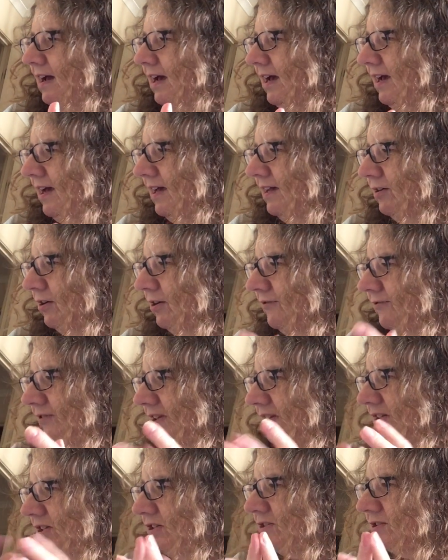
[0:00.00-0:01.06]
and I
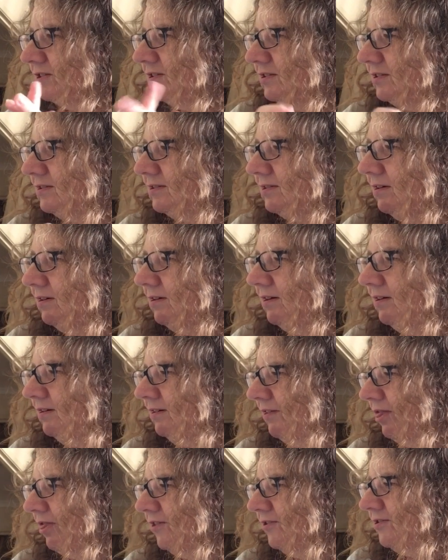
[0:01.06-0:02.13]
finished it
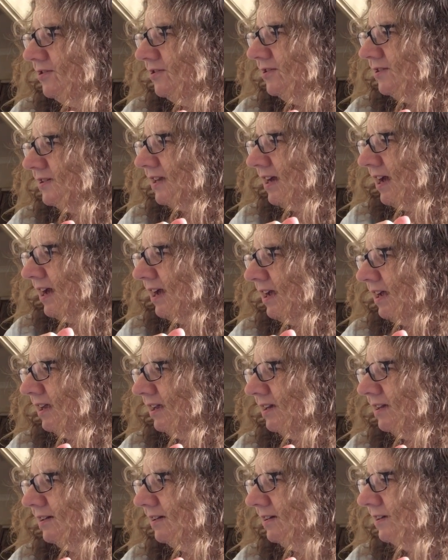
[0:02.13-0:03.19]
on
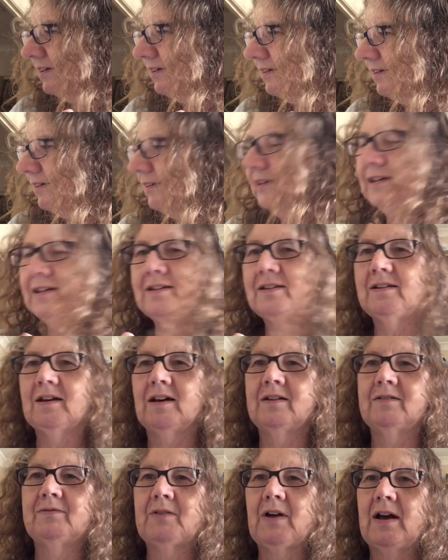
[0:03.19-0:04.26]
Thursday and hit the,
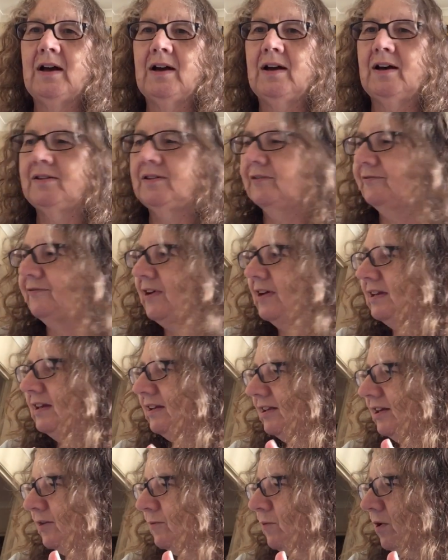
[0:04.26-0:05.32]
and the funny
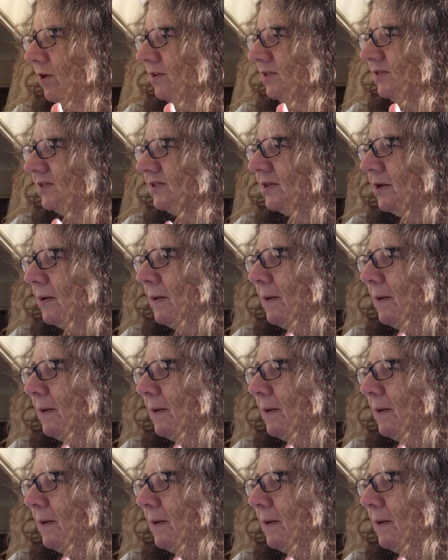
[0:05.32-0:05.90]
thing was,